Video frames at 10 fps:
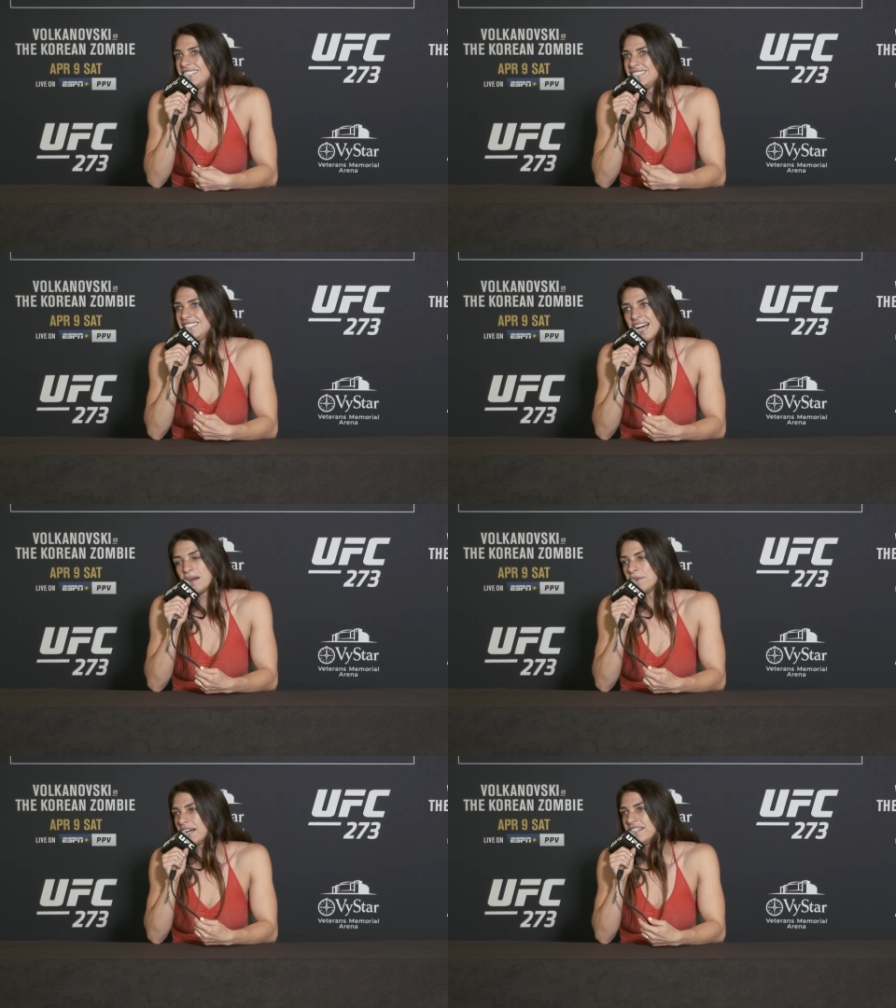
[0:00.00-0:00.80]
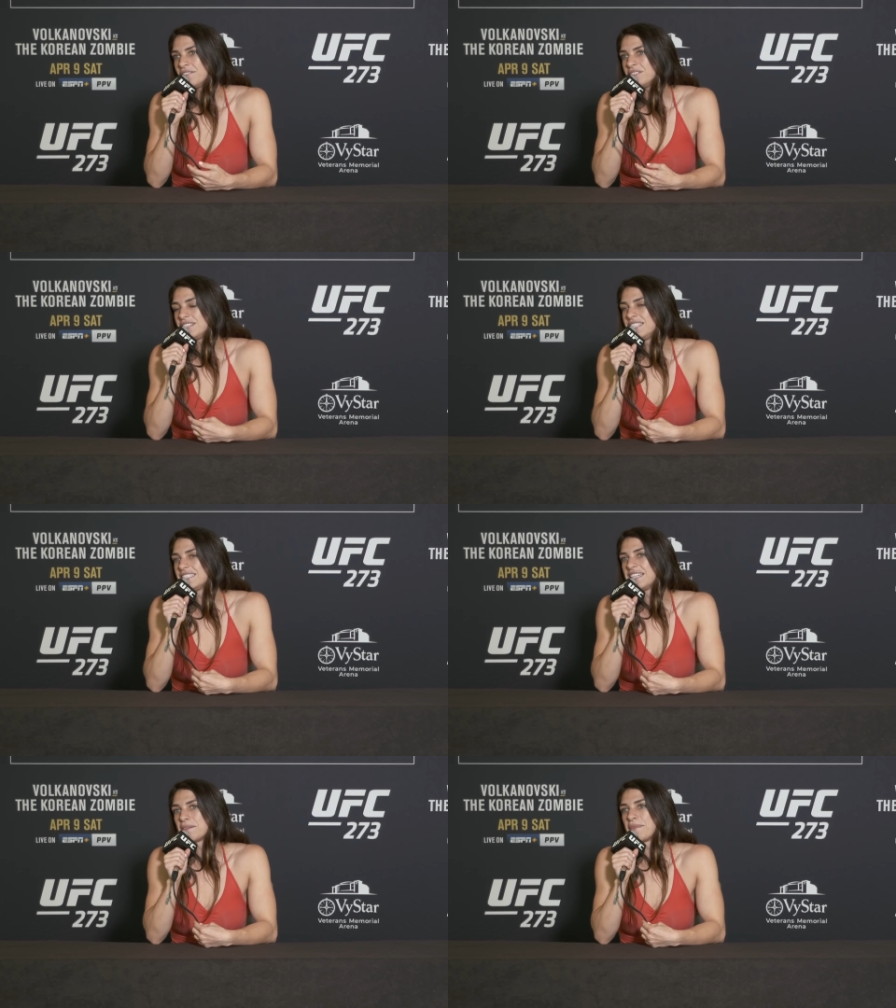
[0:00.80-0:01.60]
Yeah, I mean, I definitely
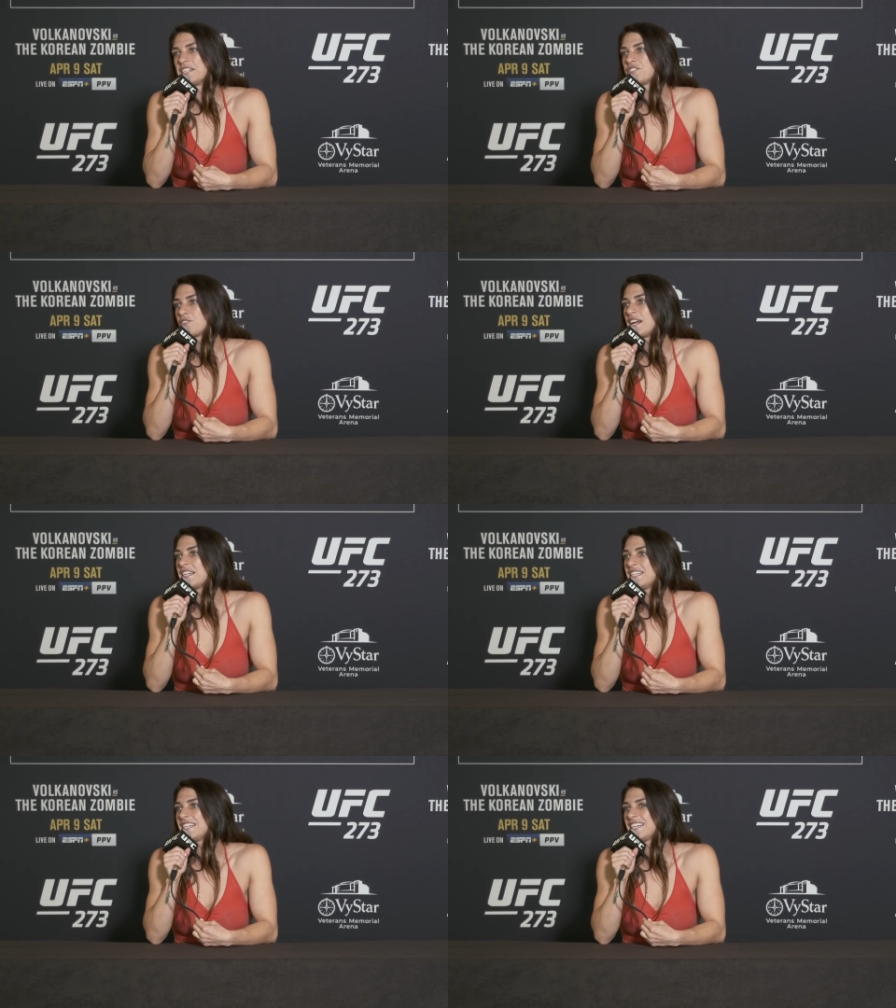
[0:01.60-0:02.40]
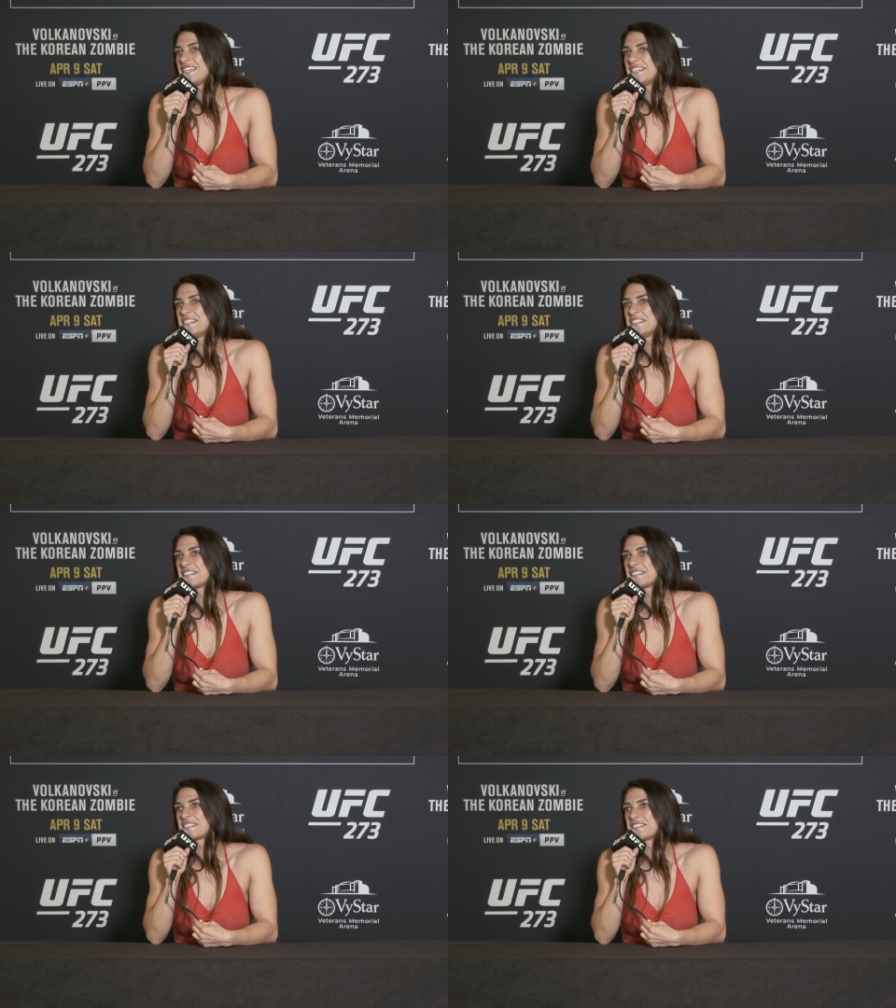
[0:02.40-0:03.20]
think that my striking
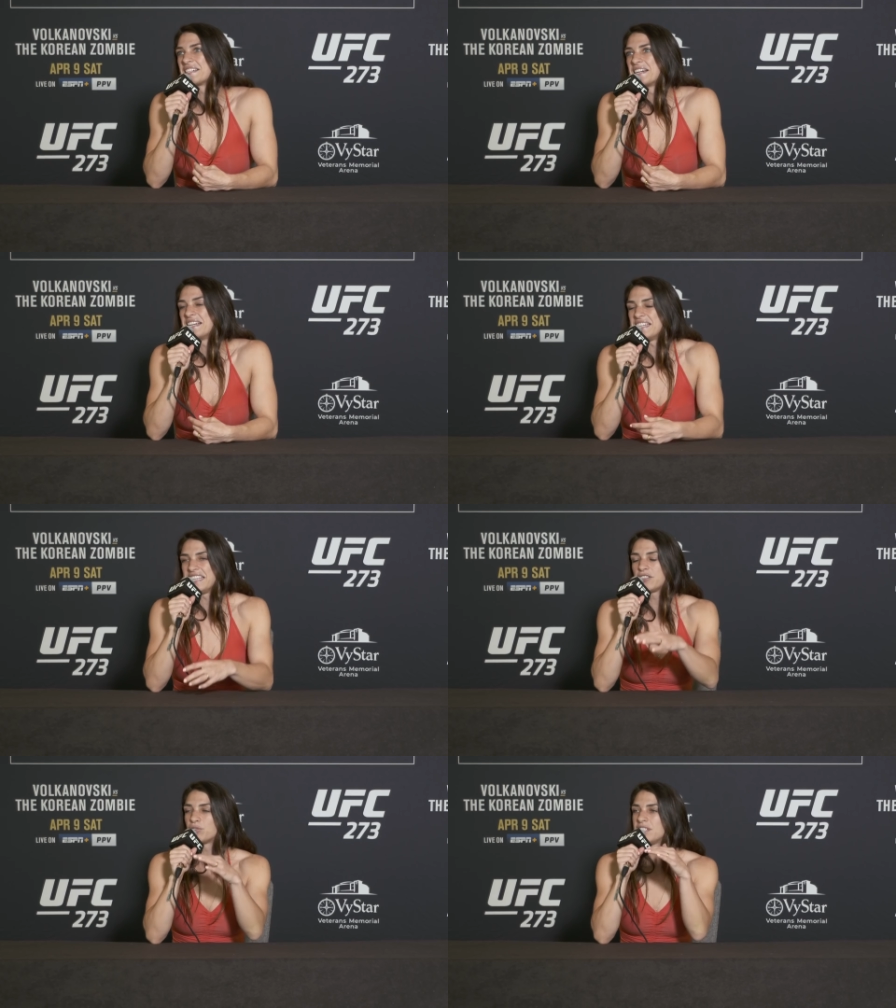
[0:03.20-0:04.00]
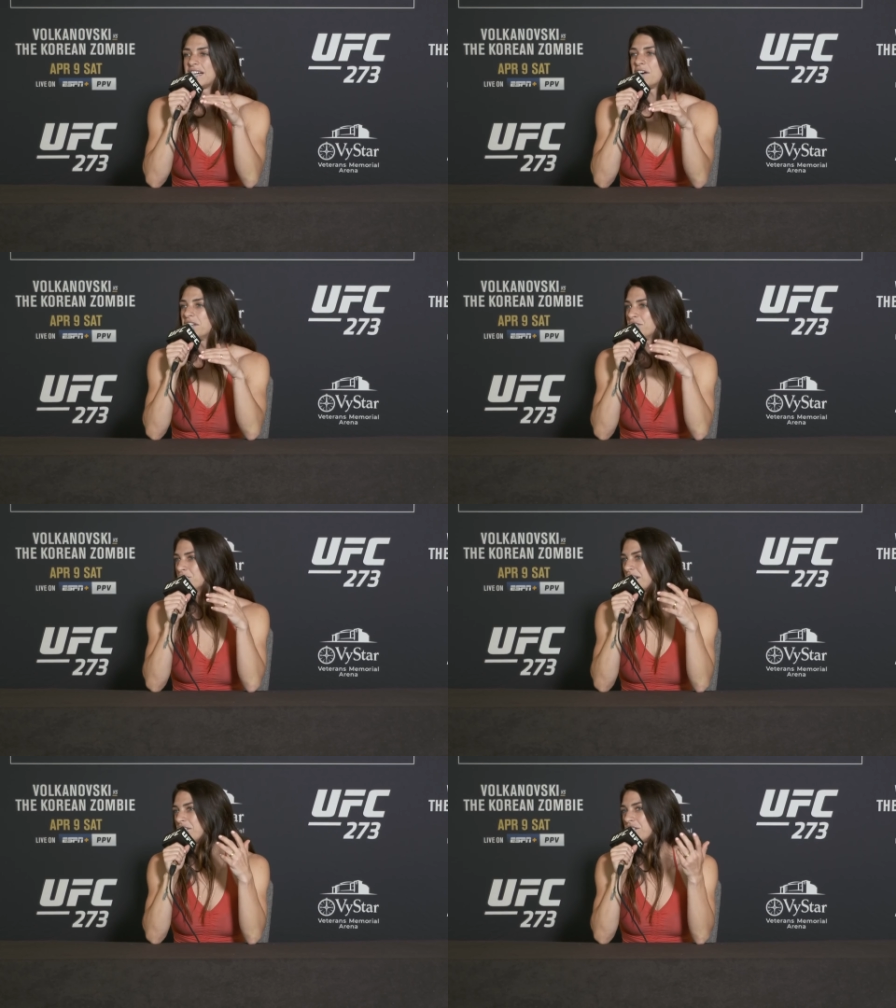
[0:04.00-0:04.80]
is equaling out, even
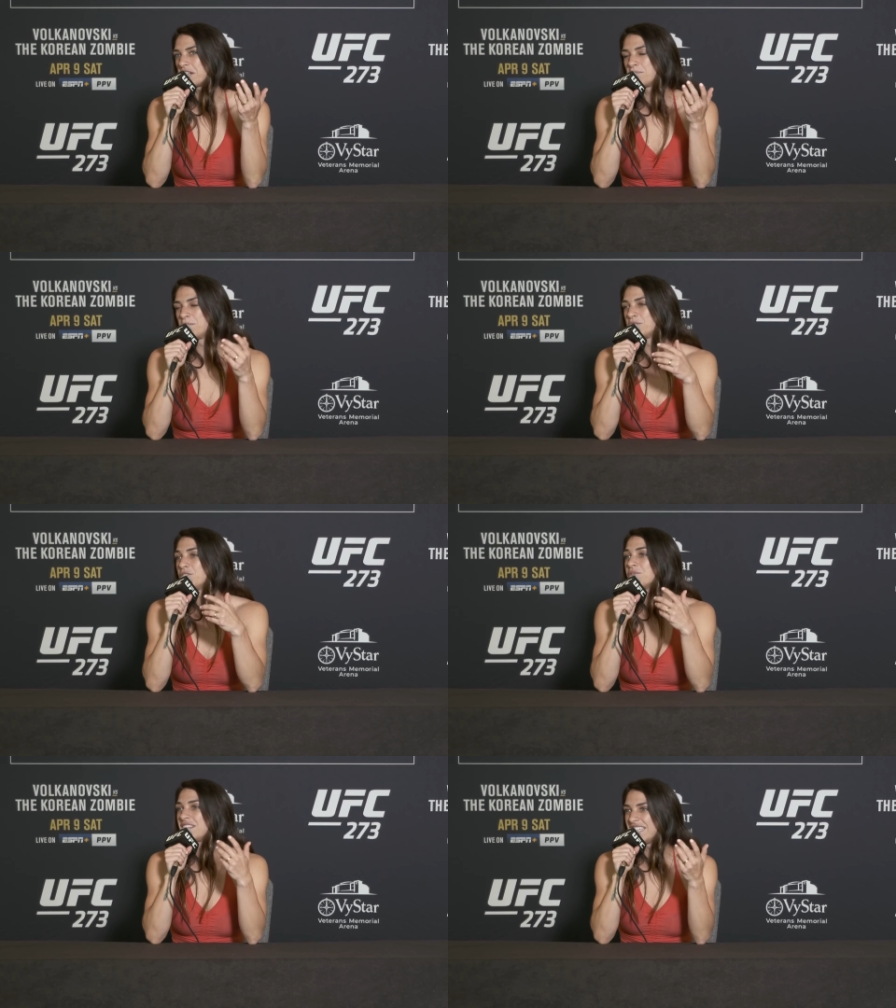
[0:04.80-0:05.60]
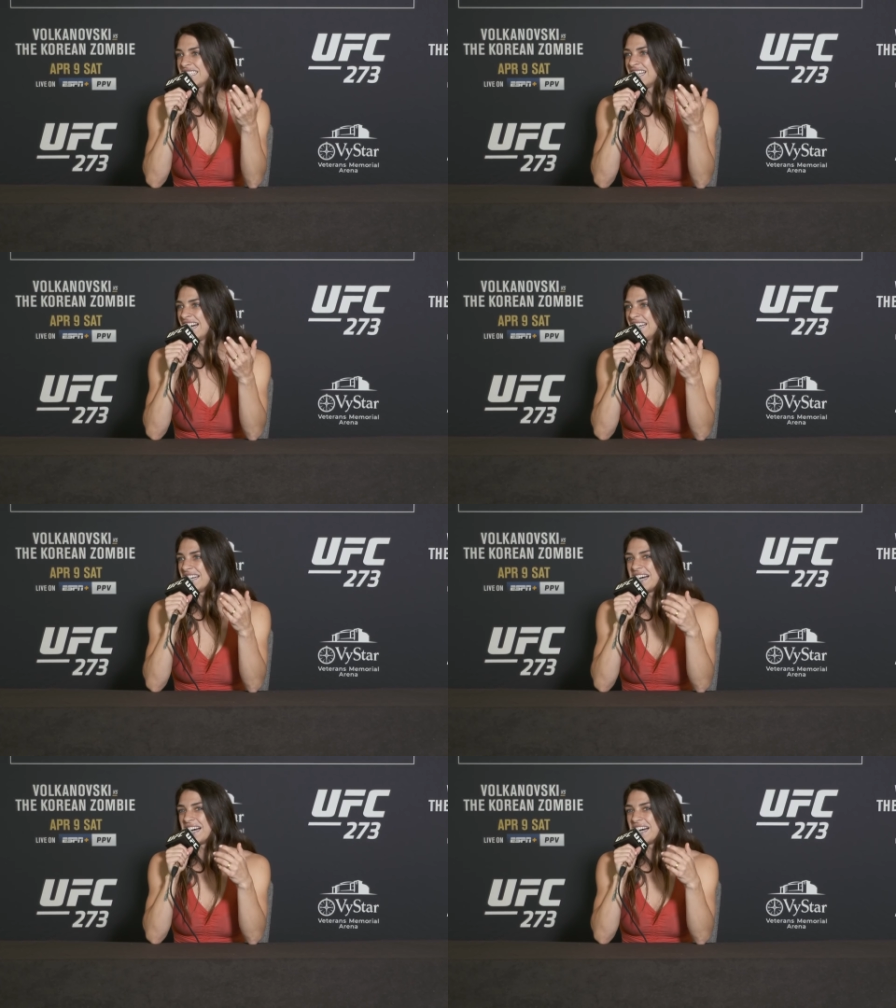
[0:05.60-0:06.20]
though I know a lot of people don't think that.